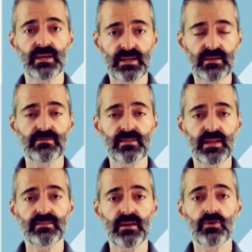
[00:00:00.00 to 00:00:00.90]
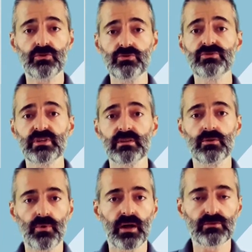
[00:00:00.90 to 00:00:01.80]
given that they are using the
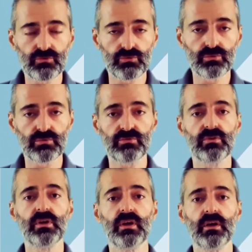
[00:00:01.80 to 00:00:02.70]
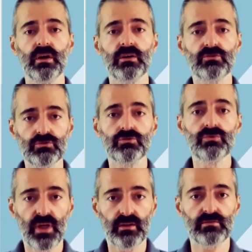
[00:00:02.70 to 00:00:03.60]
right tools to do
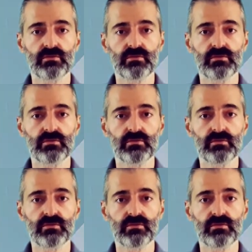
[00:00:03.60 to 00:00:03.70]
that.